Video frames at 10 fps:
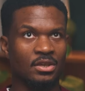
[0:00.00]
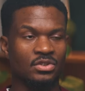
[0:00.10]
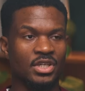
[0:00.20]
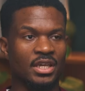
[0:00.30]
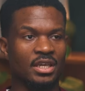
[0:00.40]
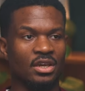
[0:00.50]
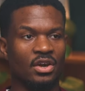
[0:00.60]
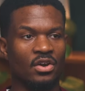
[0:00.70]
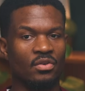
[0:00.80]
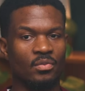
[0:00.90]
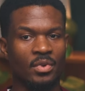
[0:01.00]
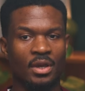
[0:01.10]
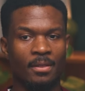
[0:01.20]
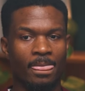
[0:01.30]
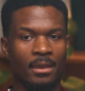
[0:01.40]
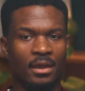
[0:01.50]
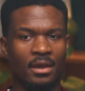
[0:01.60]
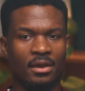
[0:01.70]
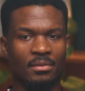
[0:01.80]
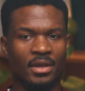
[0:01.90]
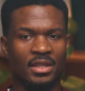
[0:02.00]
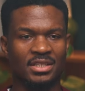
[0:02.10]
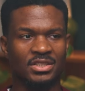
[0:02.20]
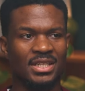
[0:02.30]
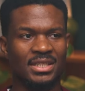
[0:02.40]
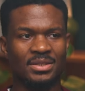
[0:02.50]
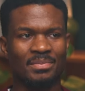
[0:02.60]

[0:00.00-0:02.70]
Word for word: you're taking home, I think it's